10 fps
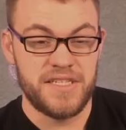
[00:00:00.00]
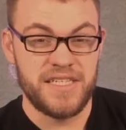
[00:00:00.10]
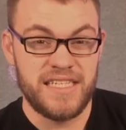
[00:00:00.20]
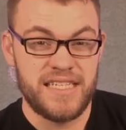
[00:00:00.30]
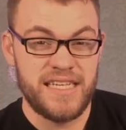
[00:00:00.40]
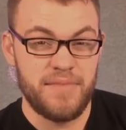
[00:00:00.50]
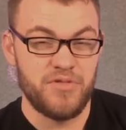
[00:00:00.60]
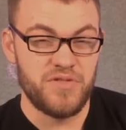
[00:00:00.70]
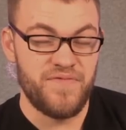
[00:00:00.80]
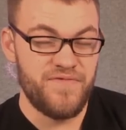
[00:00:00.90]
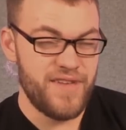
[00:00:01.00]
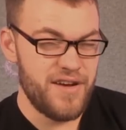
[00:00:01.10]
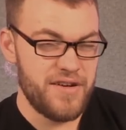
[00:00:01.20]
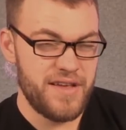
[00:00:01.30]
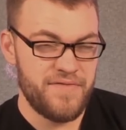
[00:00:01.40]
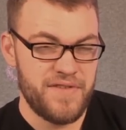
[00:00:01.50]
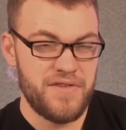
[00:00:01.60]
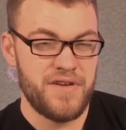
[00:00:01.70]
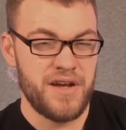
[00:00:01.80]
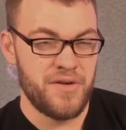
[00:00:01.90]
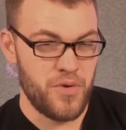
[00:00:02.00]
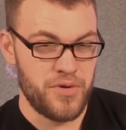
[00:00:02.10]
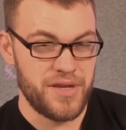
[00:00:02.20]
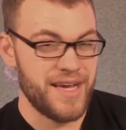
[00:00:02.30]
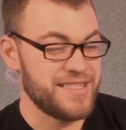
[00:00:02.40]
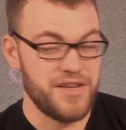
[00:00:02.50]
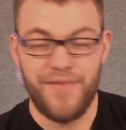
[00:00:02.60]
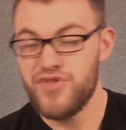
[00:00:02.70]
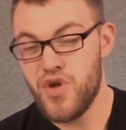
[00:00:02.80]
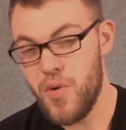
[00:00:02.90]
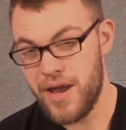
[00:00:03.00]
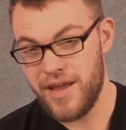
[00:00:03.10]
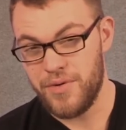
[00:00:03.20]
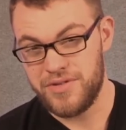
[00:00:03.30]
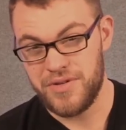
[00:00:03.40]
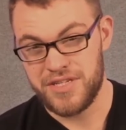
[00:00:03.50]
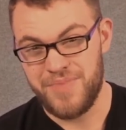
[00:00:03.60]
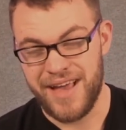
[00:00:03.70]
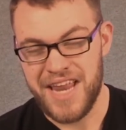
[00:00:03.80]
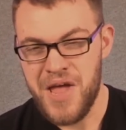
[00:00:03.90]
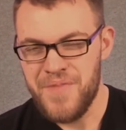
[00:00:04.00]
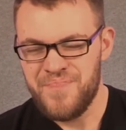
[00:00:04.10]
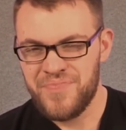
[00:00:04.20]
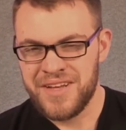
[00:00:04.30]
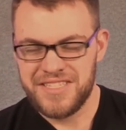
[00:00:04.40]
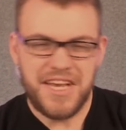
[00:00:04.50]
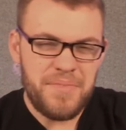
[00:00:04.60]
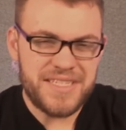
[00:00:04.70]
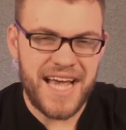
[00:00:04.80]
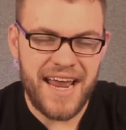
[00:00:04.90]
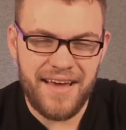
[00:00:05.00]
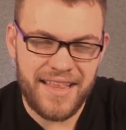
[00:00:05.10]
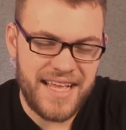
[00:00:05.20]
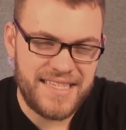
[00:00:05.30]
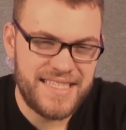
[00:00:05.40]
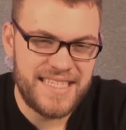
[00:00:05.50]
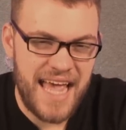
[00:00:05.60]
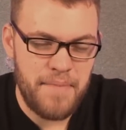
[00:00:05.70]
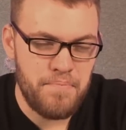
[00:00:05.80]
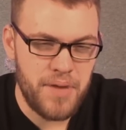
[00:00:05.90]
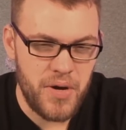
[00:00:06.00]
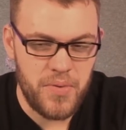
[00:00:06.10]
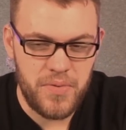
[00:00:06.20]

is a team who's very, very unorthodox, and you have no idea what to expect. Sigma's kind of on that same boat.